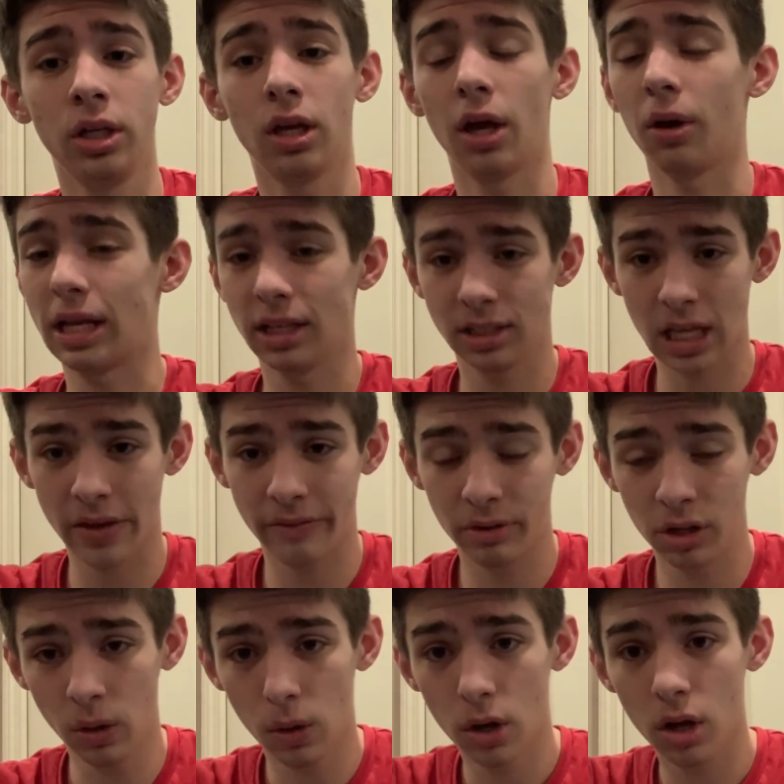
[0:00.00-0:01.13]

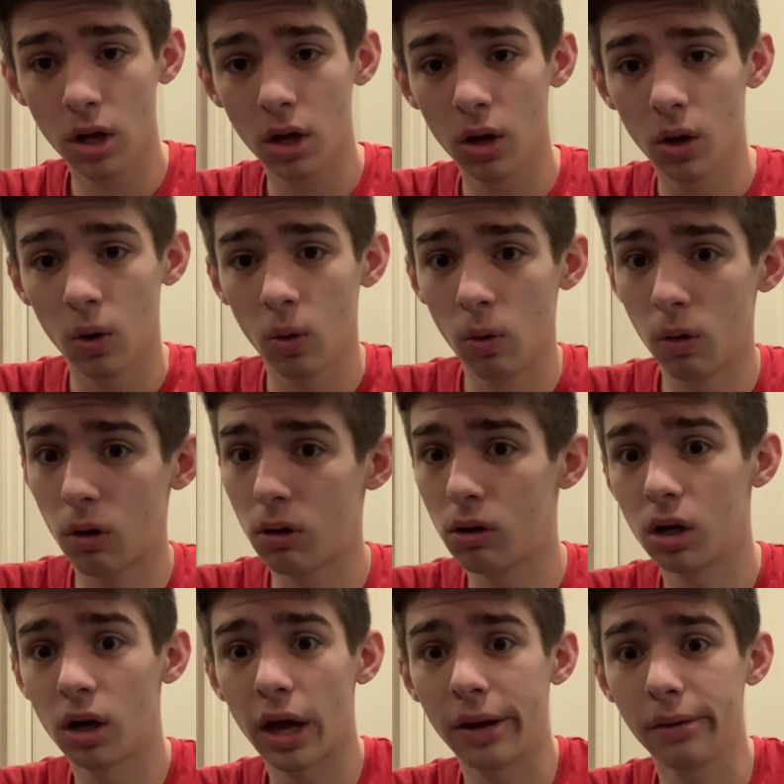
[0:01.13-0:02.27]
Avenue,
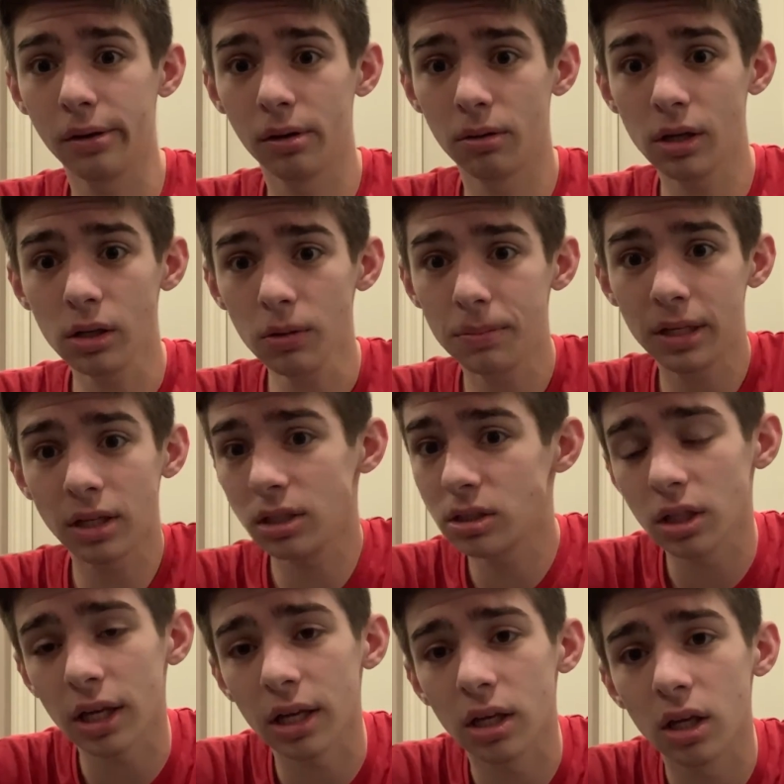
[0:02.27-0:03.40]
or I don't know, because
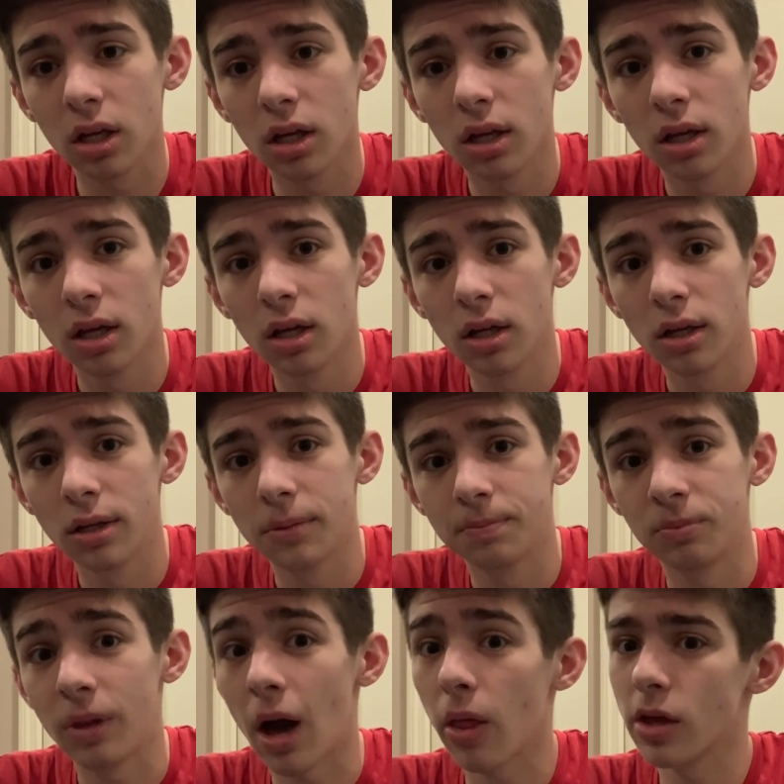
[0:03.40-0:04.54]
like
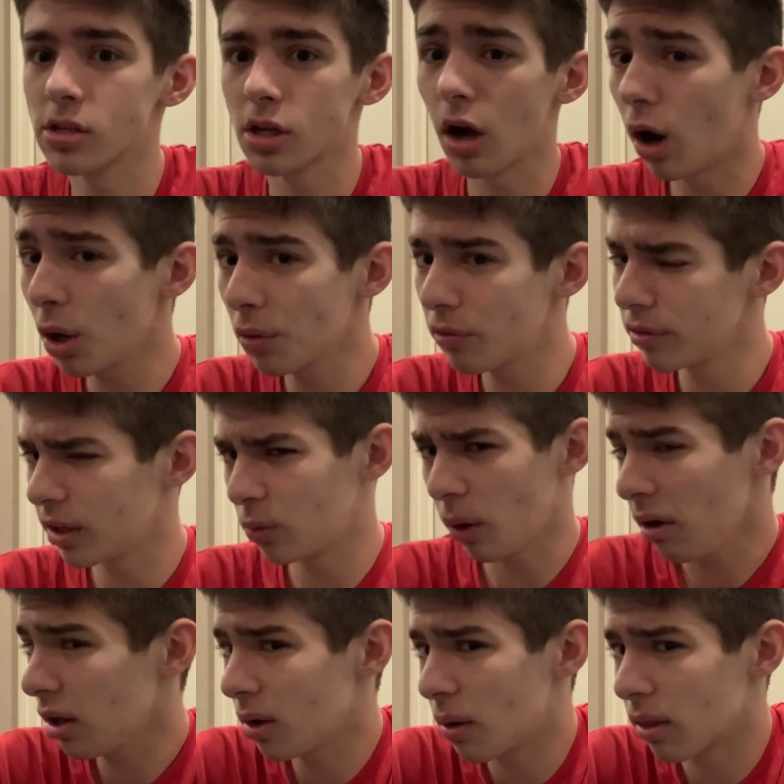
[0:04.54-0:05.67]
now there's a carnival. They'd want
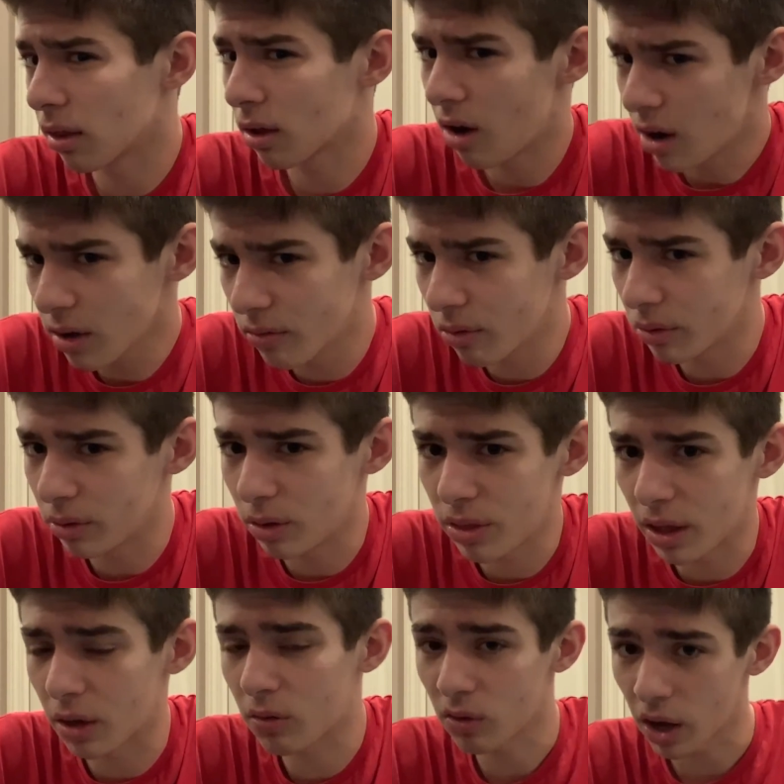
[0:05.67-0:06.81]
to go to the carnival, you'd
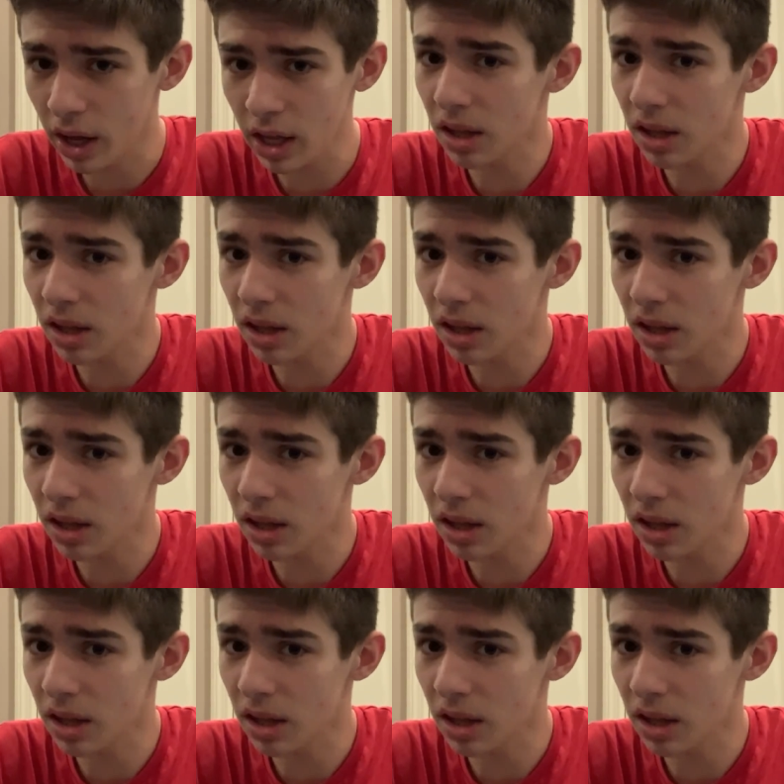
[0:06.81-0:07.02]
think, right?